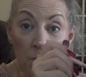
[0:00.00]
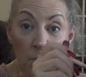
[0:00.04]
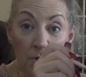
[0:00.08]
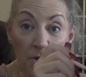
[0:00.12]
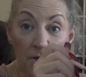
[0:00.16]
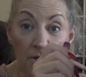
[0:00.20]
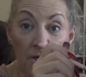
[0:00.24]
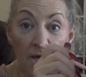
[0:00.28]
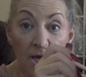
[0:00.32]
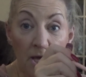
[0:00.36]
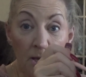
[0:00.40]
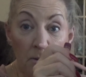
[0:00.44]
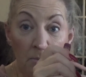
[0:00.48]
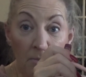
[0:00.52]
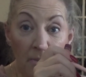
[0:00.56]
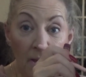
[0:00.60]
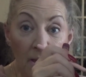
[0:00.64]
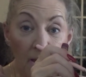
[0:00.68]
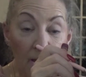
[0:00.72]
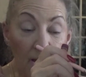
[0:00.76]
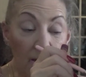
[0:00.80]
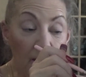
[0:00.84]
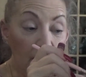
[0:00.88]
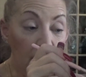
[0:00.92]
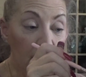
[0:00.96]
one came
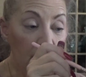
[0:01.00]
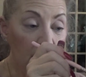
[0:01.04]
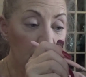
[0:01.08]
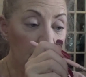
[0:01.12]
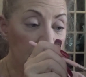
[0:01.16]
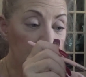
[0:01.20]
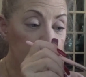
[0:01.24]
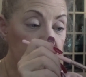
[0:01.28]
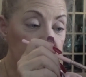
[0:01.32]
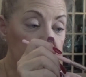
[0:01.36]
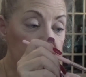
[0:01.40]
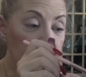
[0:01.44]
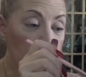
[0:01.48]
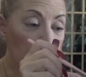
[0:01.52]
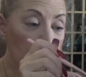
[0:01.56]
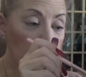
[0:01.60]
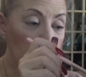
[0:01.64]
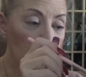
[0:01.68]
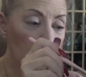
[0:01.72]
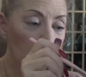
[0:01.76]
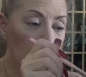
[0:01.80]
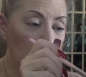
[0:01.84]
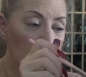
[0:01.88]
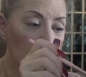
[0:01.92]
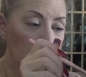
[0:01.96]
back.
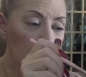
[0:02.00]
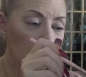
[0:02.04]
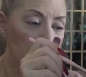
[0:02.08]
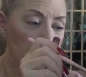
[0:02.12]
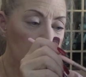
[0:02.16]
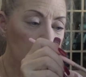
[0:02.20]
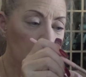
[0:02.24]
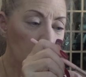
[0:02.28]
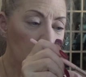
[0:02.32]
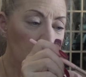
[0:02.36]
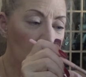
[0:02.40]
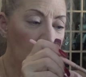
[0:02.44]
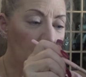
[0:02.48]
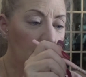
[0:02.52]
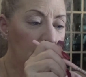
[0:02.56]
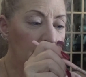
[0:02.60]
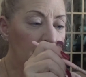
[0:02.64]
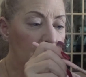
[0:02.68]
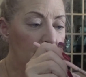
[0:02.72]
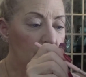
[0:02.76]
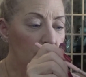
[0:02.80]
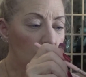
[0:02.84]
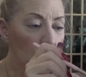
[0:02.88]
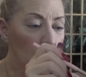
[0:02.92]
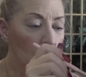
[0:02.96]
So I
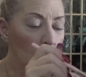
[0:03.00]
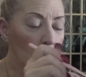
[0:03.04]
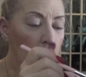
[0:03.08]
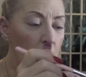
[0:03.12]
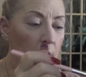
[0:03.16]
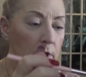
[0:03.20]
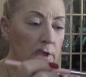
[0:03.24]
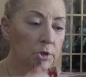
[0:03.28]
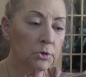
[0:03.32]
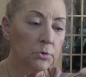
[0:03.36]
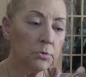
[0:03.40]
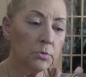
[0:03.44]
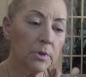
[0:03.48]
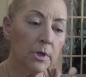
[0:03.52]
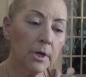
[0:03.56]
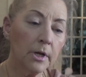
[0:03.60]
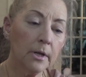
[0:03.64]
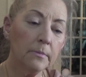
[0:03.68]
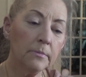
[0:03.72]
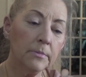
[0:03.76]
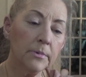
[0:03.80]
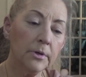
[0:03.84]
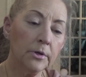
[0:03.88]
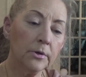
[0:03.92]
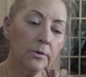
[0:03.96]
need to watch what
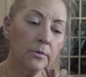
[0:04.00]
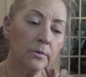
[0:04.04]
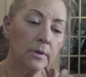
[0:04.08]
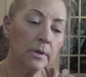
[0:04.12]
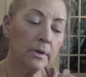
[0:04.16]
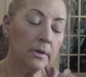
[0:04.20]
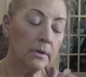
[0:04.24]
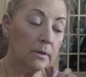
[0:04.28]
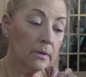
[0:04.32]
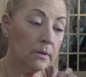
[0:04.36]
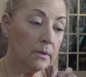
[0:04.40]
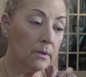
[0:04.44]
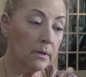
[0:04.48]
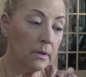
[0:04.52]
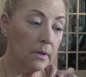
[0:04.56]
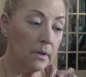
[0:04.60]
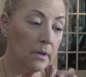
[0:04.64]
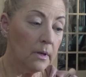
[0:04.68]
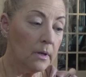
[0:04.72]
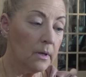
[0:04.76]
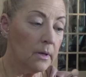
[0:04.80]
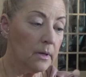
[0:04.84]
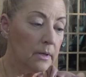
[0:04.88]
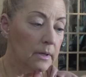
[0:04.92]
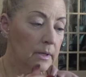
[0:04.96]
I'm doing.
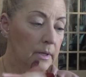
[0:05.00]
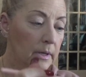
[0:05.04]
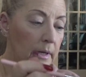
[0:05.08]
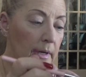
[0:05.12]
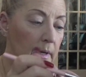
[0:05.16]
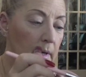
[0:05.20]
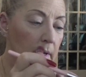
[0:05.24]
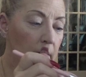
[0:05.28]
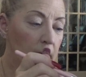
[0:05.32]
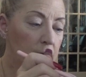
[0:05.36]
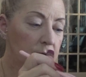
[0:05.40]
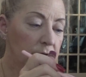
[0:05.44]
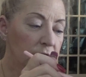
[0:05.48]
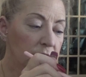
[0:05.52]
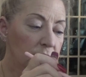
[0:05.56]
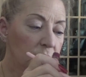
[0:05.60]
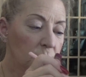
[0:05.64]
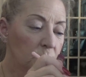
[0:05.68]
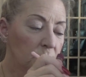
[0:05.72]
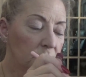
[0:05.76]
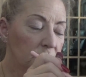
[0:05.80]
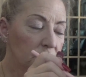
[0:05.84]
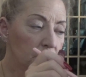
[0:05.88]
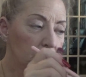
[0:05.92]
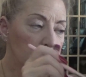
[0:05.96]
Yeah, I just
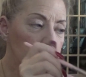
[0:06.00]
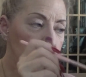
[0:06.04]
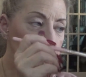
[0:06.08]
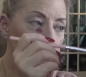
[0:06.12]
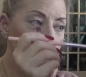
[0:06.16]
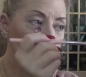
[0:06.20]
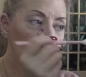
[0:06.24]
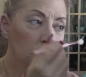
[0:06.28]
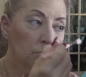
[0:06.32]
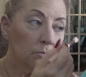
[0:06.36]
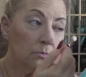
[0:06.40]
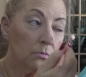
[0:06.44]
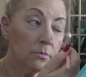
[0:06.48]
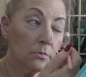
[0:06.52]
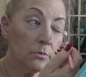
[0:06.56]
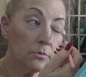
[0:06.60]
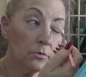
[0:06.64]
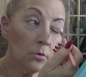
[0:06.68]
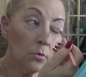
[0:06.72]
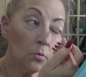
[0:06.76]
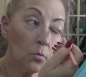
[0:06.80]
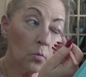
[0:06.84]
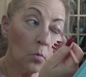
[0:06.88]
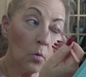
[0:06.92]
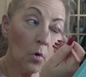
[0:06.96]
went to
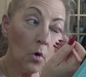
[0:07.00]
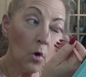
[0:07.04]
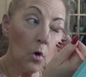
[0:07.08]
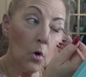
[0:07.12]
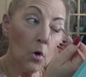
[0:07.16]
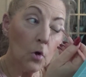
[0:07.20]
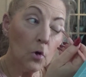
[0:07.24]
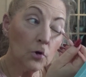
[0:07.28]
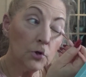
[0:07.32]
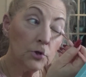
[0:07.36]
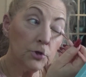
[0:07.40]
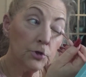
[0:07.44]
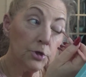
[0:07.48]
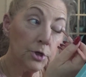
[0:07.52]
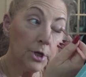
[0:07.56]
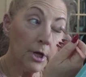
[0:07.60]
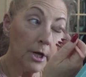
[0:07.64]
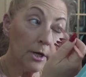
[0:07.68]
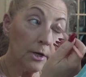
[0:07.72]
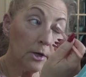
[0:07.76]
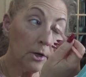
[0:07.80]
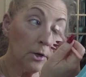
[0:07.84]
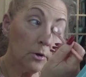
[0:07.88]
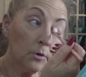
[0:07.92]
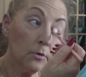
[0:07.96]
the wrong
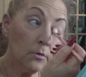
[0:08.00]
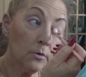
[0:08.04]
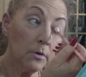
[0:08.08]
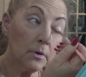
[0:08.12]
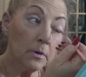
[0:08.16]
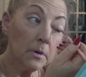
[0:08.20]
shadow.